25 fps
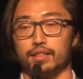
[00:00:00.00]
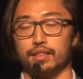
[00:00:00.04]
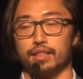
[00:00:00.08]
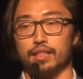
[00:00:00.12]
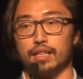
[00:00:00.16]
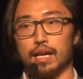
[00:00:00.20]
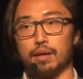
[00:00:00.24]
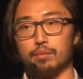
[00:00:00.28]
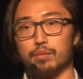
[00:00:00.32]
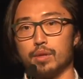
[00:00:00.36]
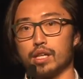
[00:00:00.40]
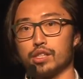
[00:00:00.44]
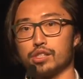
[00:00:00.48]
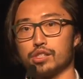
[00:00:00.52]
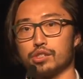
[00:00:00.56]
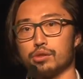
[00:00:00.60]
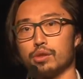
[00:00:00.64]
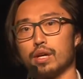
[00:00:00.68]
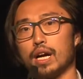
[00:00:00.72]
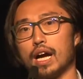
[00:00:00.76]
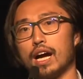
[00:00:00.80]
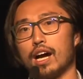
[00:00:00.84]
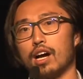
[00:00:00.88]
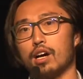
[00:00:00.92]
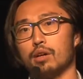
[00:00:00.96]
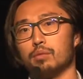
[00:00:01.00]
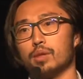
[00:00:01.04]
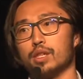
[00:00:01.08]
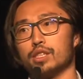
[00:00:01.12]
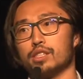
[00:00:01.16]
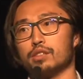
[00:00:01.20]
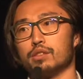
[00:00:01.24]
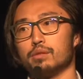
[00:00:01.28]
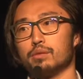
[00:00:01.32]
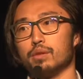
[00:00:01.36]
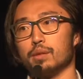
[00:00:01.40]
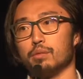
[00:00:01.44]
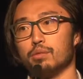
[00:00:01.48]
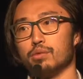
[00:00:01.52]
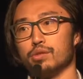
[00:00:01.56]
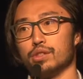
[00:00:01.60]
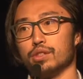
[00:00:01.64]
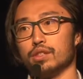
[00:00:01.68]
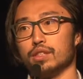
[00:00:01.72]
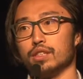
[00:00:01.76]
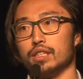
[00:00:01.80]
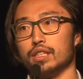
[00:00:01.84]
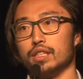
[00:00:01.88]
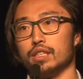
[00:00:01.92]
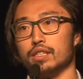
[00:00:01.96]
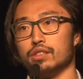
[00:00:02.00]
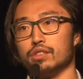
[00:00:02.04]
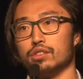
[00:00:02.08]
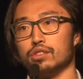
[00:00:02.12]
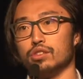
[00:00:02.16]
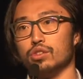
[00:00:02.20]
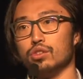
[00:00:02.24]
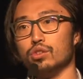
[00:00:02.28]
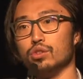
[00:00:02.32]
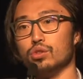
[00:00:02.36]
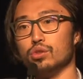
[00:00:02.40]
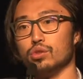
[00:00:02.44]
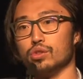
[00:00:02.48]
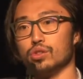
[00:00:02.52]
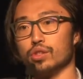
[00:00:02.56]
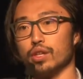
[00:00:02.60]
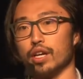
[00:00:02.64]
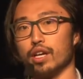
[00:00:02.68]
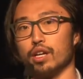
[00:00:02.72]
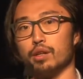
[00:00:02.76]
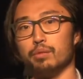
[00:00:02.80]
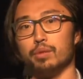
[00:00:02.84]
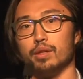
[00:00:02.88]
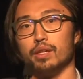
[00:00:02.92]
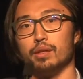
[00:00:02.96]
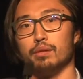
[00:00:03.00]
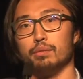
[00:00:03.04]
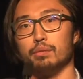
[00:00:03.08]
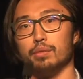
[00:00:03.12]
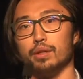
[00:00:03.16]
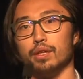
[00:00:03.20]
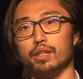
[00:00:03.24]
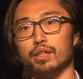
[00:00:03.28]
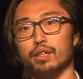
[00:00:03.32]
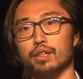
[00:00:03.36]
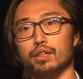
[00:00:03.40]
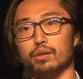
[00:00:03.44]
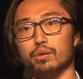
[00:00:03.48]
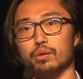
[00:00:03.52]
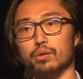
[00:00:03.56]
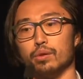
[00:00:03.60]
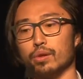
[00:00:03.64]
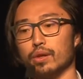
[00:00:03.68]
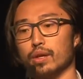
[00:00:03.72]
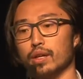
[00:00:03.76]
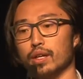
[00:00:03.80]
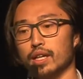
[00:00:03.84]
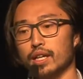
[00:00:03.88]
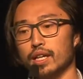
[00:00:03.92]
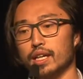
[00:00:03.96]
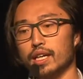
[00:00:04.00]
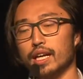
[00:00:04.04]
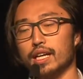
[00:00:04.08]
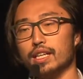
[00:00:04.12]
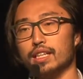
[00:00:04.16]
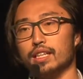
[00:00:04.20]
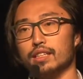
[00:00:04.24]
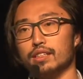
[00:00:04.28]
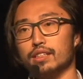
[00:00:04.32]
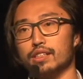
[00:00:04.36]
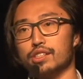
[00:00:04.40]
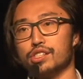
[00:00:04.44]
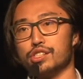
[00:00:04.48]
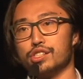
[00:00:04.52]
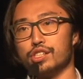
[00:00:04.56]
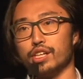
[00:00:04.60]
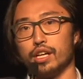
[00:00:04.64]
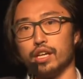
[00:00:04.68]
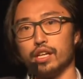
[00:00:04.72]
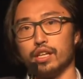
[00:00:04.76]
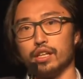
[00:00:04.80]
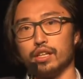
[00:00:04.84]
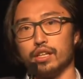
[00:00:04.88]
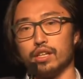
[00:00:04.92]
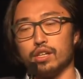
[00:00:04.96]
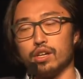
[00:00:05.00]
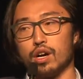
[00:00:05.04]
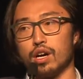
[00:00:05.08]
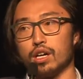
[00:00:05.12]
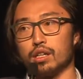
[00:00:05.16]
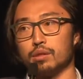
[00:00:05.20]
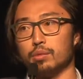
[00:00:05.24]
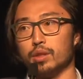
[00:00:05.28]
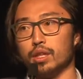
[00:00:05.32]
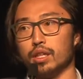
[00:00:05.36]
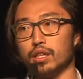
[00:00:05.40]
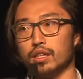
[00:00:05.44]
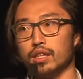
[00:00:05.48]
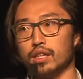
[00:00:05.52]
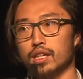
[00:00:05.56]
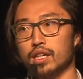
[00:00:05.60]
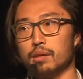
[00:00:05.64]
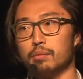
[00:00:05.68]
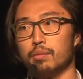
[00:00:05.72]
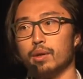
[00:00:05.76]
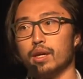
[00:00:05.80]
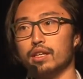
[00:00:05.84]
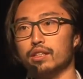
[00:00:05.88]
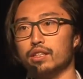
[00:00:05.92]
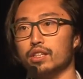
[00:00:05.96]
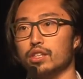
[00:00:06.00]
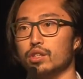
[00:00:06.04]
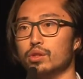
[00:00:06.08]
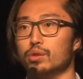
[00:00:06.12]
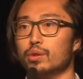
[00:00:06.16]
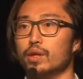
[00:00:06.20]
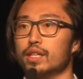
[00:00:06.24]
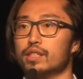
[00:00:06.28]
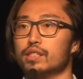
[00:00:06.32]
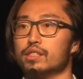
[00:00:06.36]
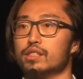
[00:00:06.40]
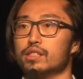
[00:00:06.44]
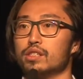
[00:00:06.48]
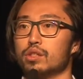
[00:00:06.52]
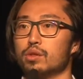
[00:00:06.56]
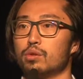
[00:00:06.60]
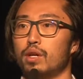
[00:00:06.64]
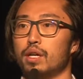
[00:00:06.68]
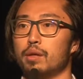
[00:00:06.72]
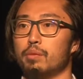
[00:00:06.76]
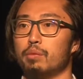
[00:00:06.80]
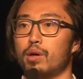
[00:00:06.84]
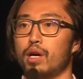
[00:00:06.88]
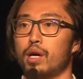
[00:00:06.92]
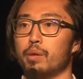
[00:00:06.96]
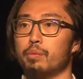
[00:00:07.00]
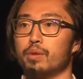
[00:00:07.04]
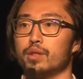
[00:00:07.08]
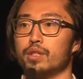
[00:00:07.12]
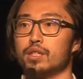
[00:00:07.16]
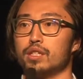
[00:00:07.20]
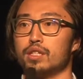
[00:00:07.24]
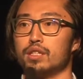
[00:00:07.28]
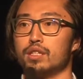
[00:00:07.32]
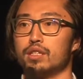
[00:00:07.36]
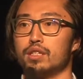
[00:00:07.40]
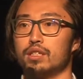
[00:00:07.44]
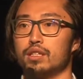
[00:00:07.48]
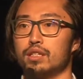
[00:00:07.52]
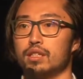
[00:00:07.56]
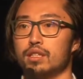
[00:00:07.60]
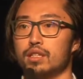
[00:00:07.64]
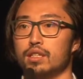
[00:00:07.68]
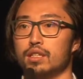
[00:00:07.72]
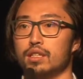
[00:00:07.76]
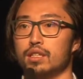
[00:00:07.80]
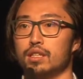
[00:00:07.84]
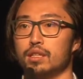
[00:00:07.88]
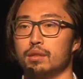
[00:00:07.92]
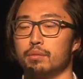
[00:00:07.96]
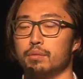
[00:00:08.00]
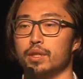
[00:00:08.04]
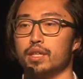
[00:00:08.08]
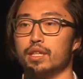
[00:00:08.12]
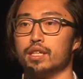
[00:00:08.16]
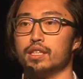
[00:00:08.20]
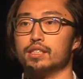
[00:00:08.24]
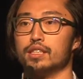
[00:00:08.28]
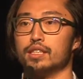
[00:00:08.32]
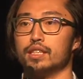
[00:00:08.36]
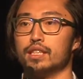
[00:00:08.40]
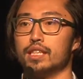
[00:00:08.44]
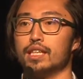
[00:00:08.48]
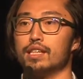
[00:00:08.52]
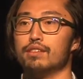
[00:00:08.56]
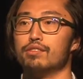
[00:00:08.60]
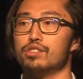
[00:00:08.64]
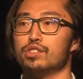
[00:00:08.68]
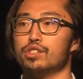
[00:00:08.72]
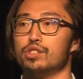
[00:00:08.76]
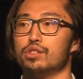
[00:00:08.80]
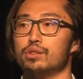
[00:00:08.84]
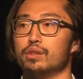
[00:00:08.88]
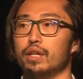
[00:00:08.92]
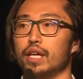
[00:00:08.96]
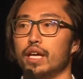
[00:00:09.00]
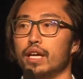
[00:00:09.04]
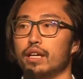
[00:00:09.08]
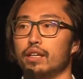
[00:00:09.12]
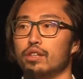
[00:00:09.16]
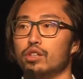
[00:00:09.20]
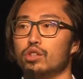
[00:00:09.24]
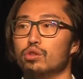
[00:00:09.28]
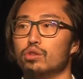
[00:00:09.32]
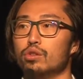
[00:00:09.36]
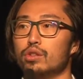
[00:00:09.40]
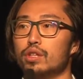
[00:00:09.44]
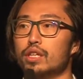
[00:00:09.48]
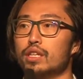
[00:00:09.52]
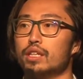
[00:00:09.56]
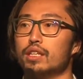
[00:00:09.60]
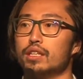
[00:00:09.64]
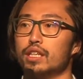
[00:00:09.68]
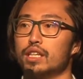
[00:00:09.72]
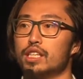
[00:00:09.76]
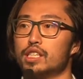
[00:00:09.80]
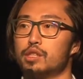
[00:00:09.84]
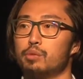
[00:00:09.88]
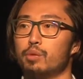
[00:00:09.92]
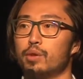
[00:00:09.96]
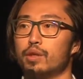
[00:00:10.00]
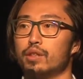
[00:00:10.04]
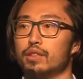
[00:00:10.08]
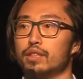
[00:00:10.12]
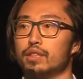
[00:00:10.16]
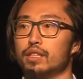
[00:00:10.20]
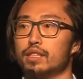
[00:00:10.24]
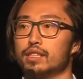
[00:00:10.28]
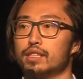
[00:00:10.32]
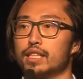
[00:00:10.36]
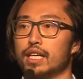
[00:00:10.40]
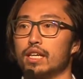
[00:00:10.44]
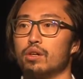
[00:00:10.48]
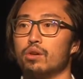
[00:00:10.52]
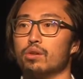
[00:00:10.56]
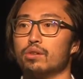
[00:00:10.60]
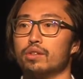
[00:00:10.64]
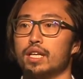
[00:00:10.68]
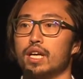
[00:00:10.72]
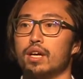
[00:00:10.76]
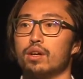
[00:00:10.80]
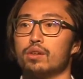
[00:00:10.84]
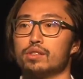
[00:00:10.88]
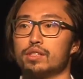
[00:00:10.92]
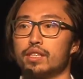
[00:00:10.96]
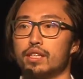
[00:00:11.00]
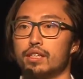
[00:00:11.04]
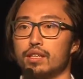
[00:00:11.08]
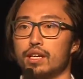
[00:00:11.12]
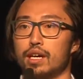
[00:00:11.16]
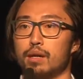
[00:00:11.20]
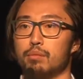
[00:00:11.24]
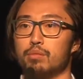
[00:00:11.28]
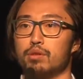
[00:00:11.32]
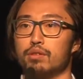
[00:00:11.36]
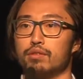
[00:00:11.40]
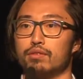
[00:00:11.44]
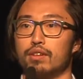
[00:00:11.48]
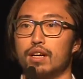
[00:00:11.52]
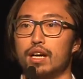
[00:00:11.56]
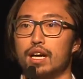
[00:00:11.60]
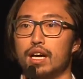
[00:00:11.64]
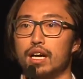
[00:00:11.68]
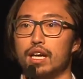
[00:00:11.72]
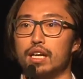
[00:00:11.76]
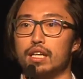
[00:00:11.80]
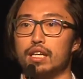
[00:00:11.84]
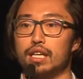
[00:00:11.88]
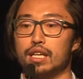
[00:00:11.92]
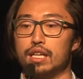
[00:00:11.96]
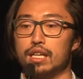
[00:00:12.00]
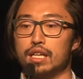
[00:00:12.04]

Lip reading: I'm not sure how much Brazilians use Airbnb or any of the sharing economy, but in the US it's quite popular because it gives you a unique experience that hotels cannot provide.